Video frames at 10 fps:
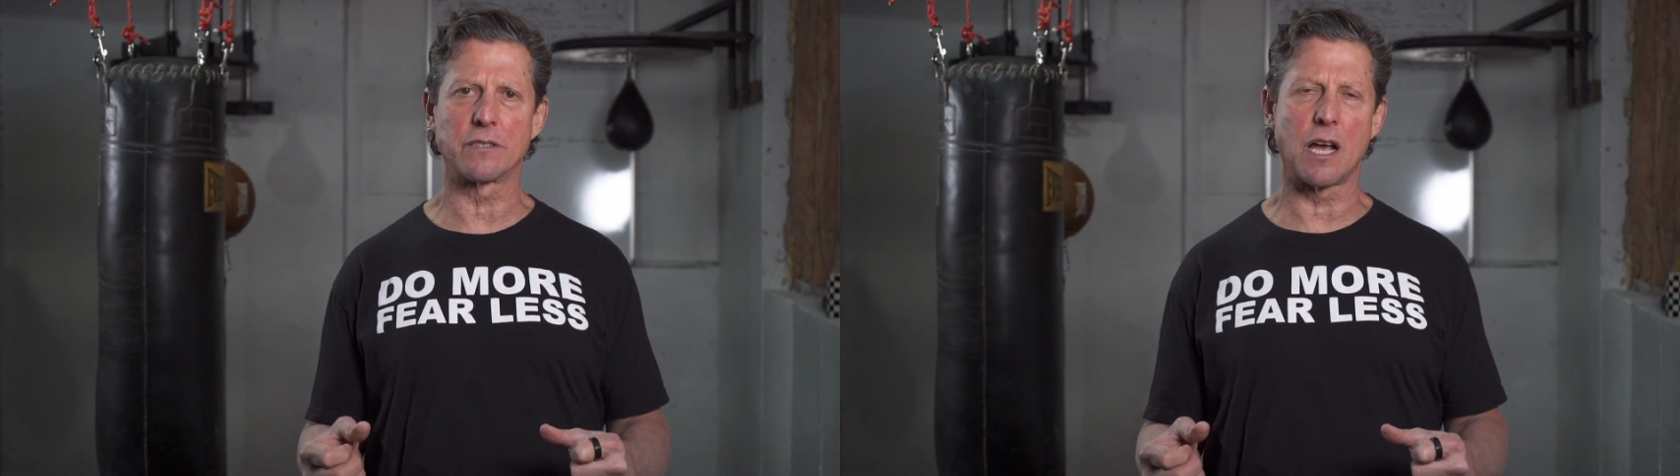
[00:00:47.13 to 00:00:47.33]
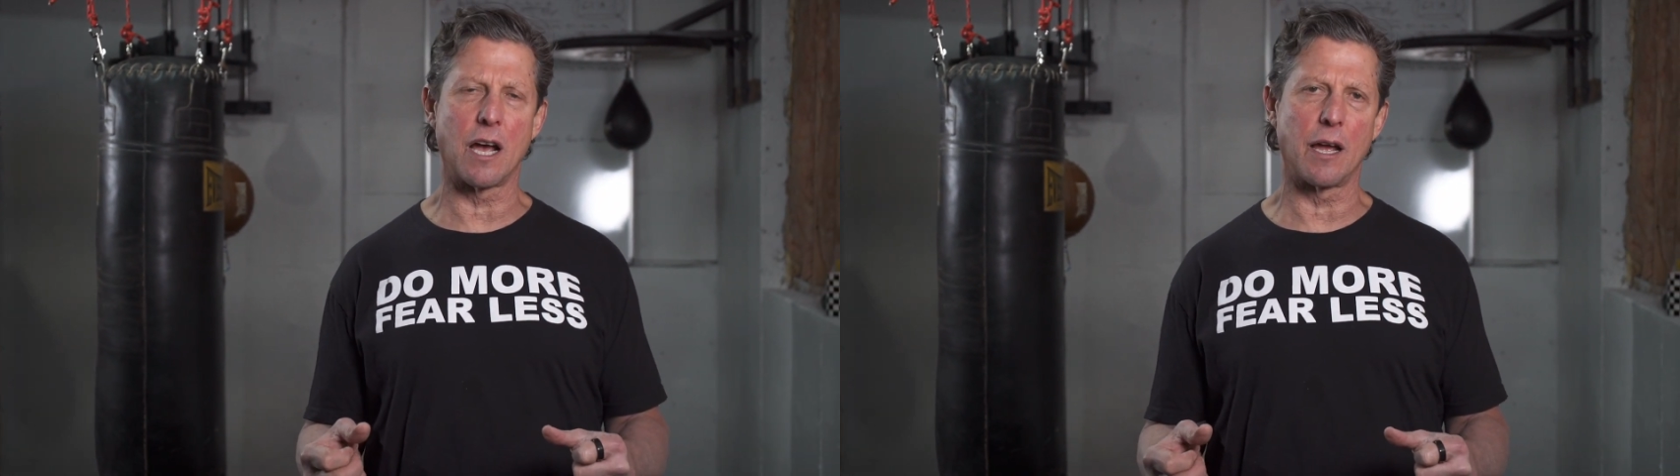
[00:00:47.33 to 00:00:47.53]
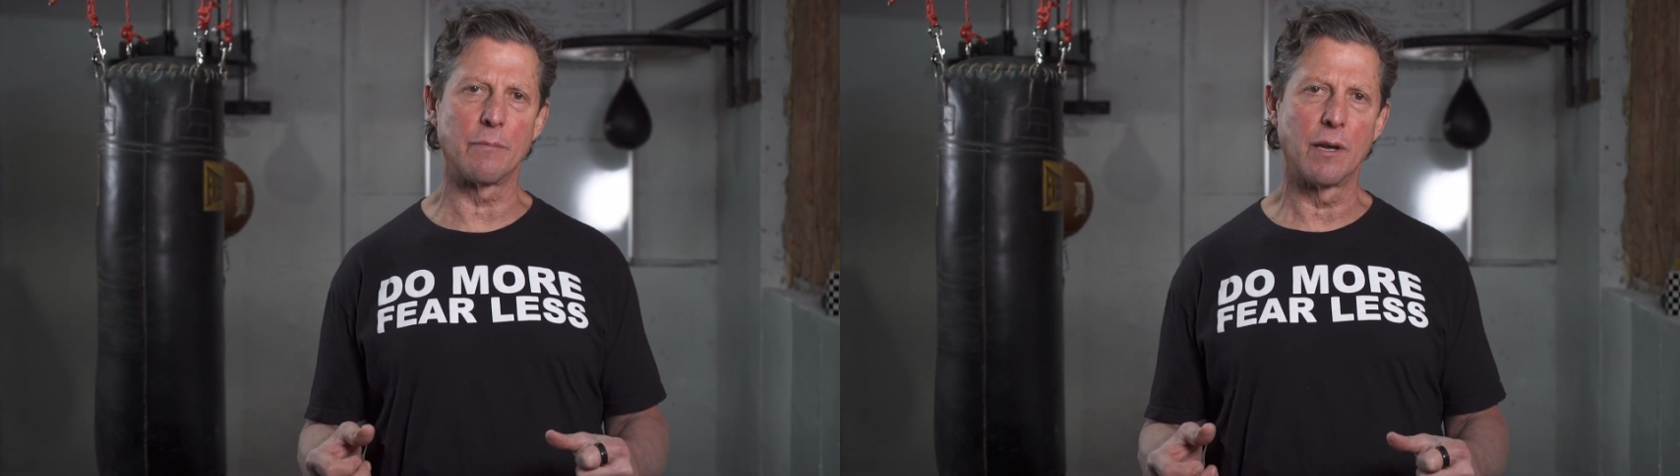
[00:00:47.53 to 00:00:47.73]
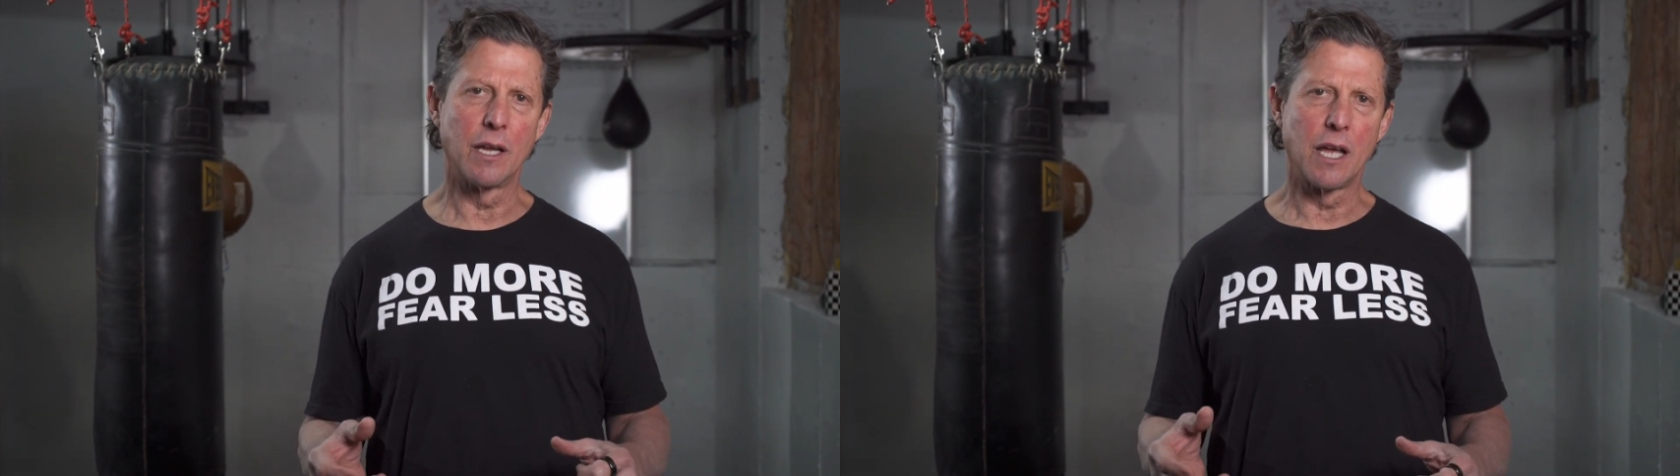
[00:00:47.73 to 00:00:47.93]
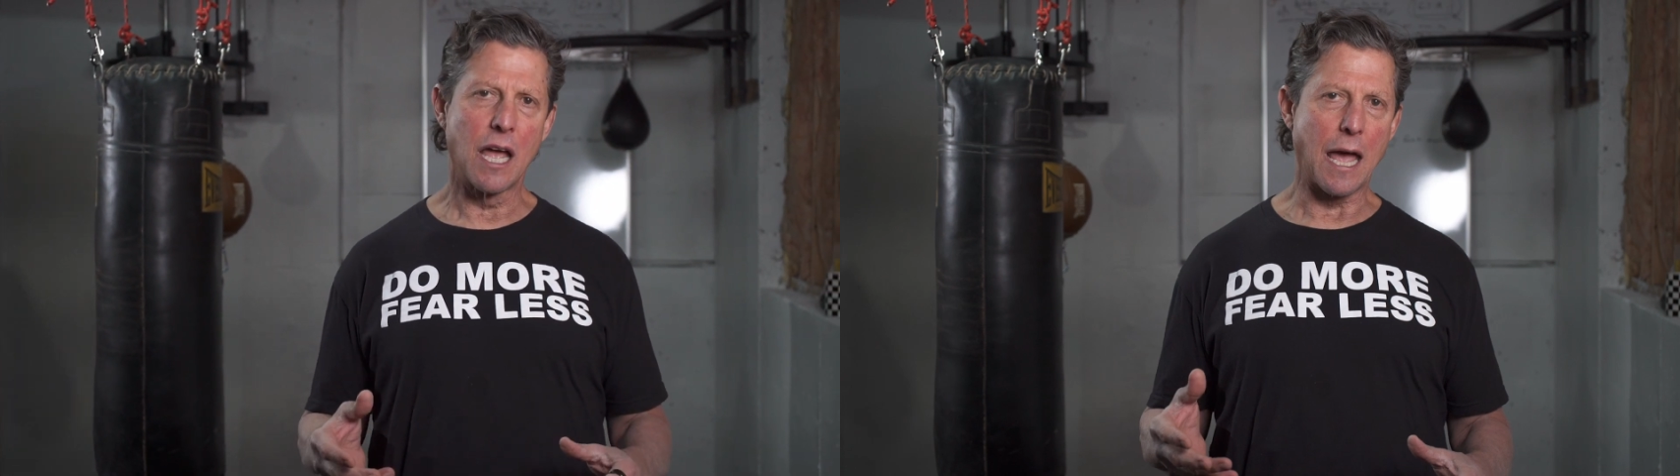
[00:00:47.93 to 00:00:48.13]
time,
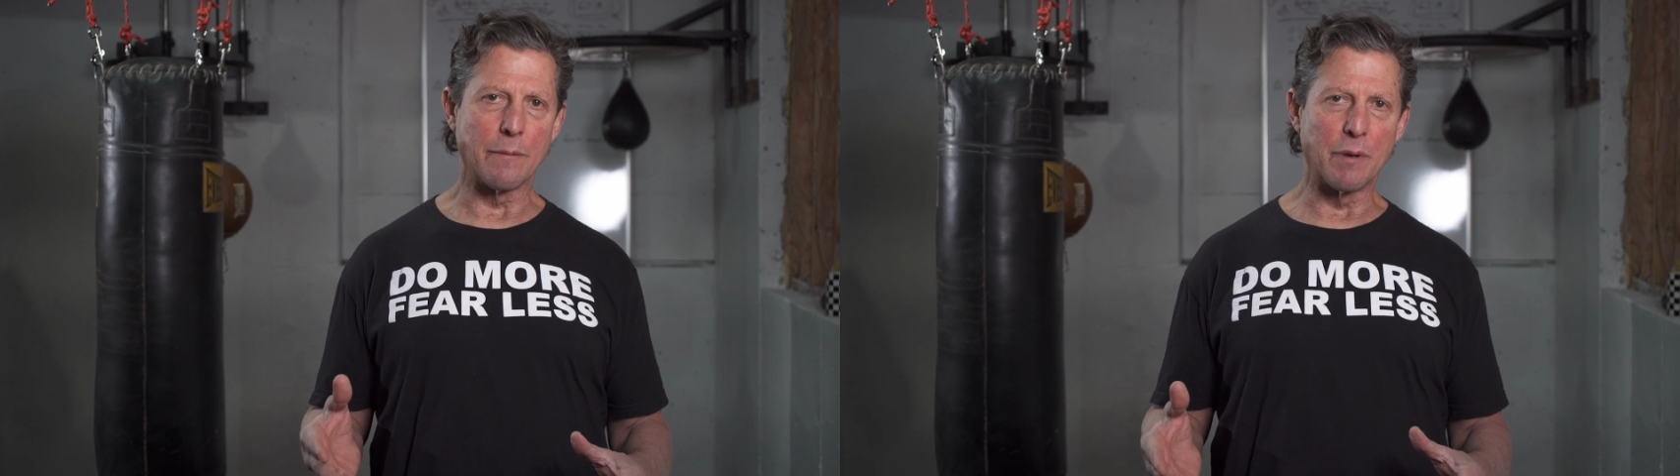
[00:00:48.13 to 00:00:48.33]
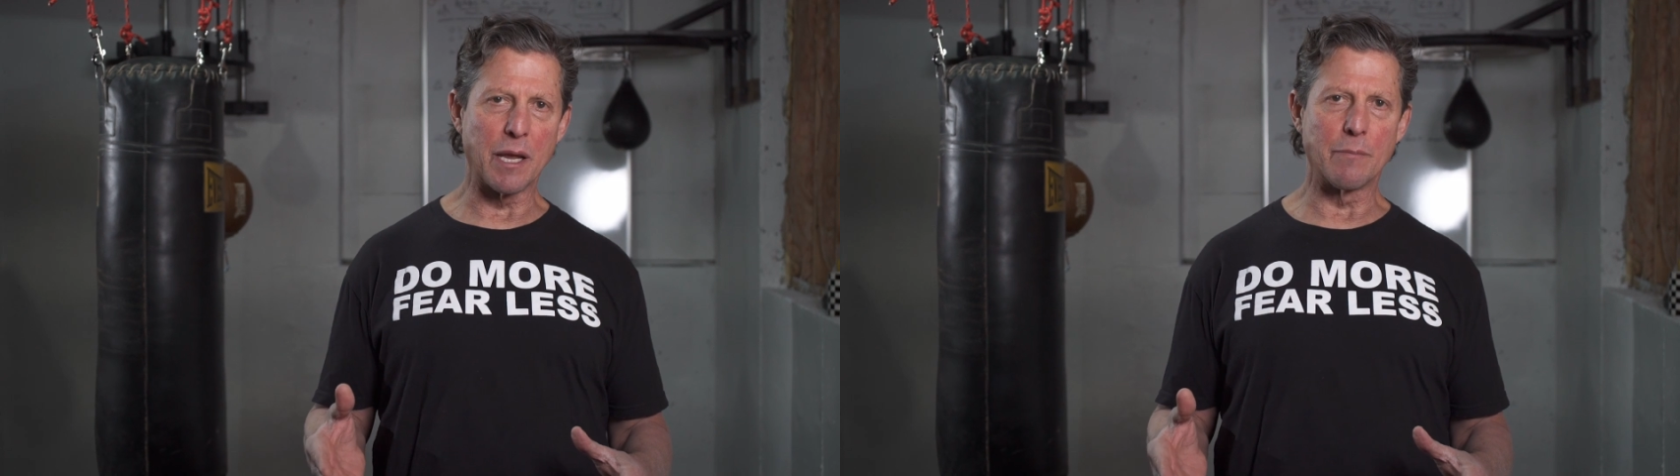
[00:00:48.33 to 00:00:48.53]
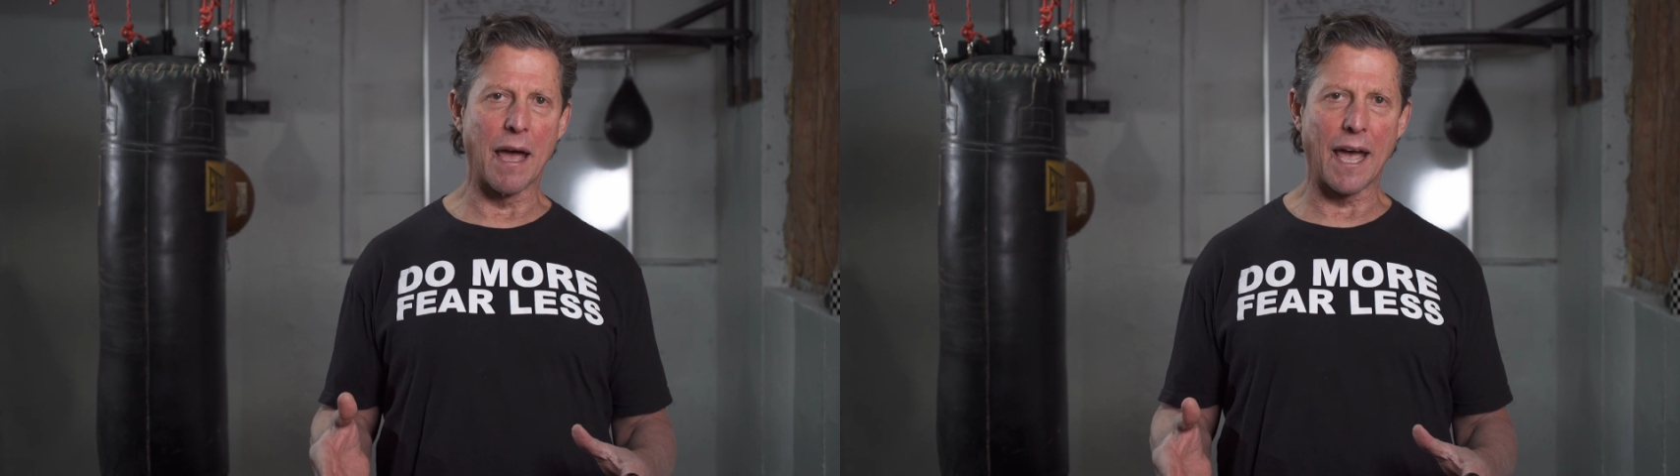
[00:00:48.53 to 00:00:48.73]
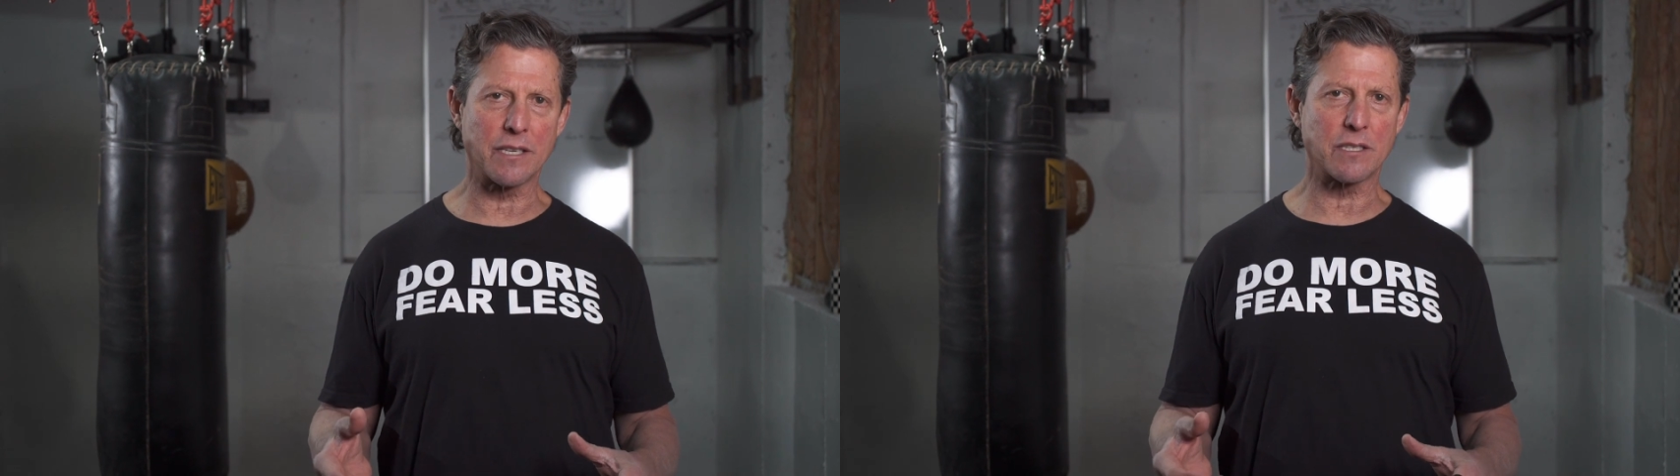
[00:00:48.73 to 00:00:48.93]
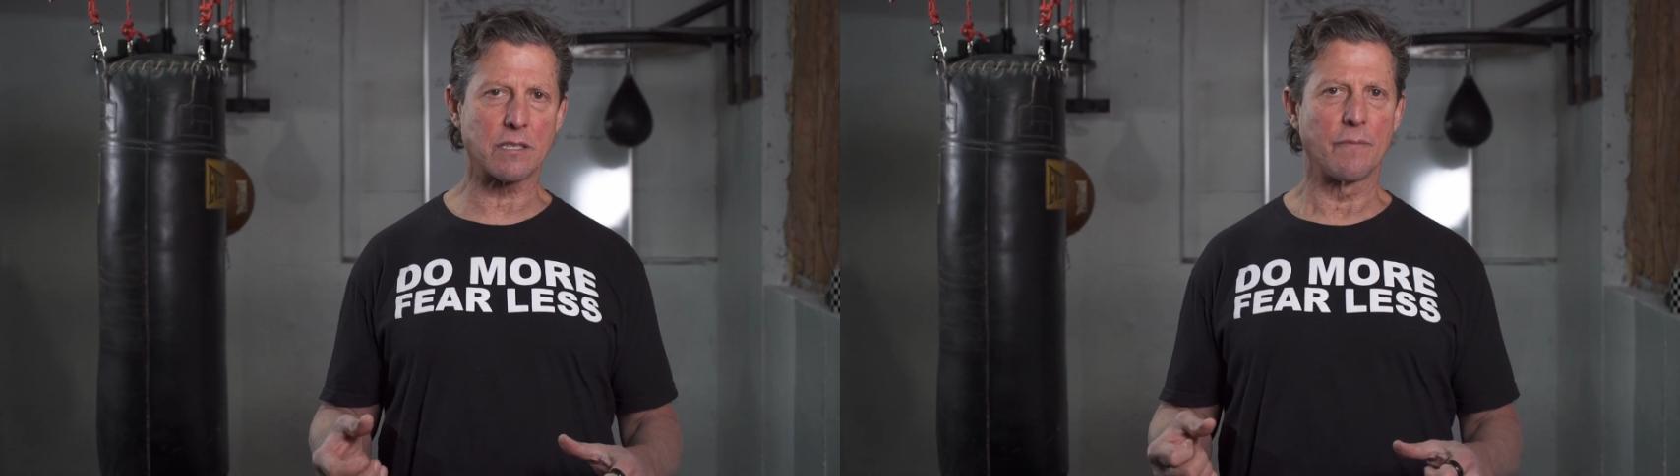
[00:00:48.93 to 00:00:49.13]
and
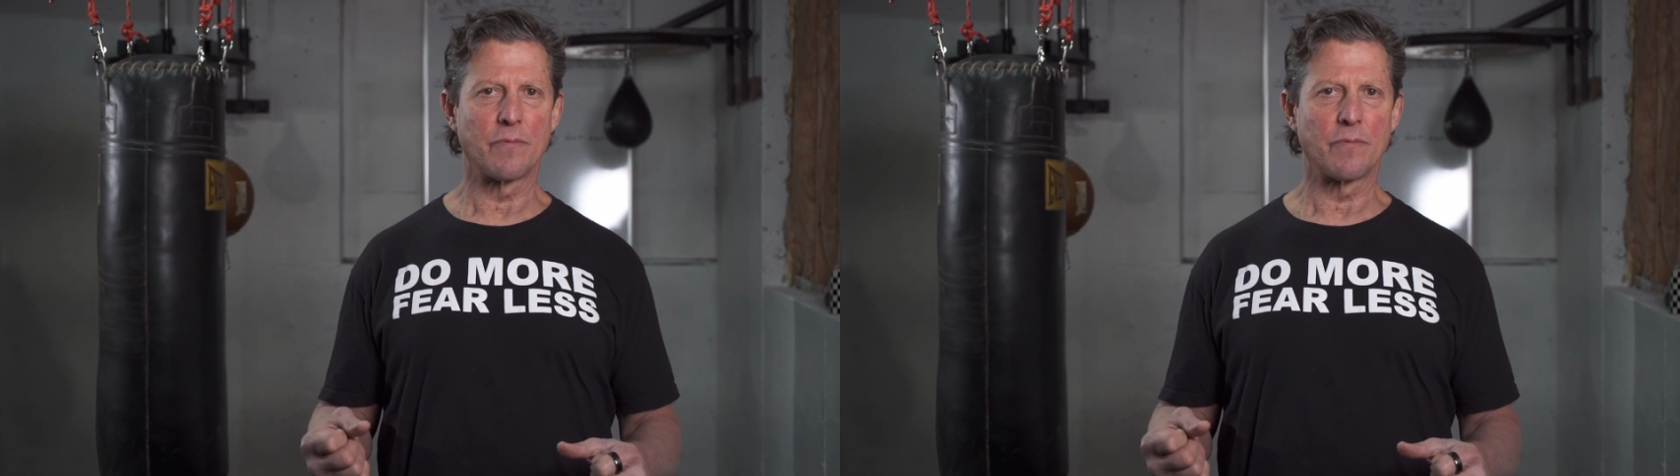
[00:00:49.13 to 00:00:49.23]
BMX,